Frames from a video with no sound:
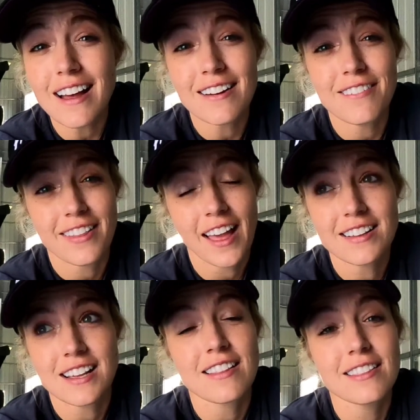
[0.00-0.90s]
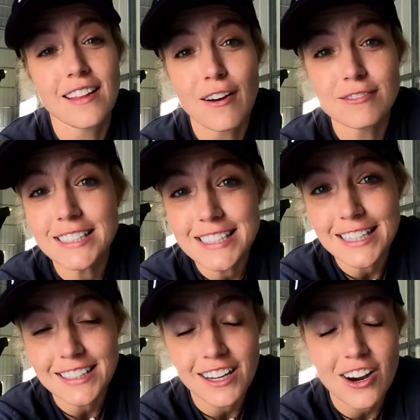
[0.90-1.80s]
a lot of things. I love
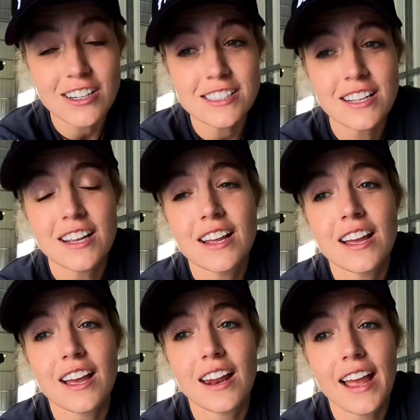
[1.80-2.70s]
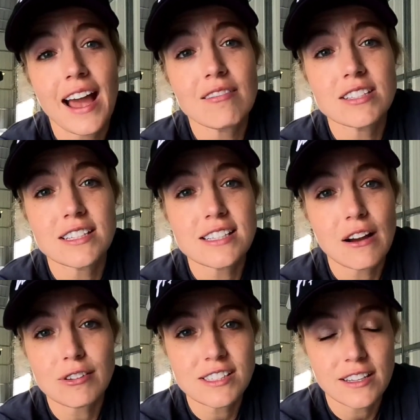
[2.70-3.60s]
detailing cars, and I have since
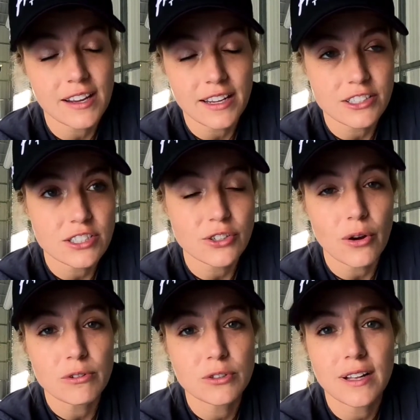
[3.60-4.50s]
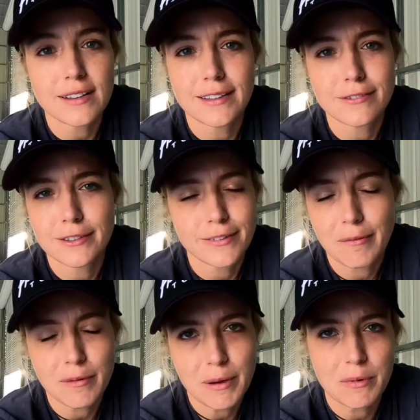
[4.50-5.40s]
I was a young age. So I would do that like for
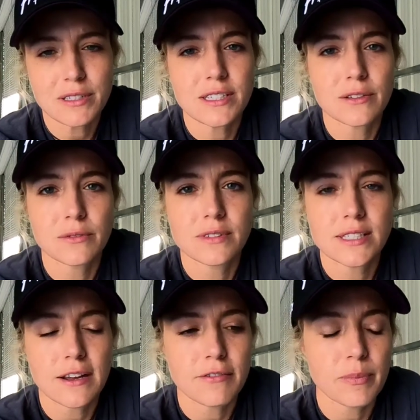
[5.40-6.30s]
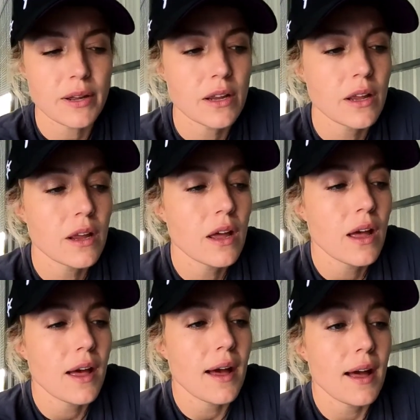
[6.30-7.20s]
family members and stuff. But
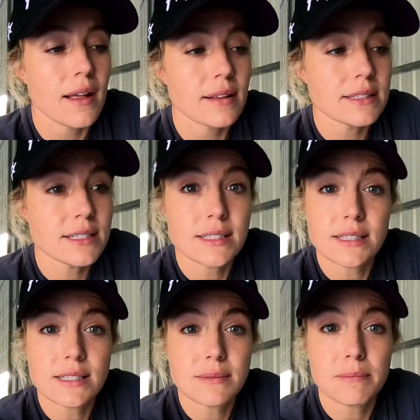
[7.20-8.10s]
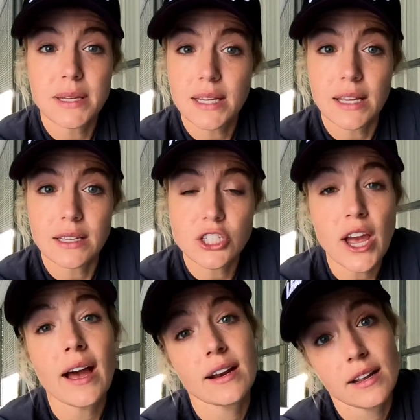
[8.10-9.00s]
since meeting
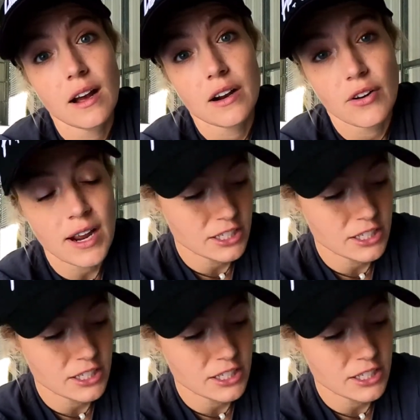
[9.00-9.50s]
Chad at Auto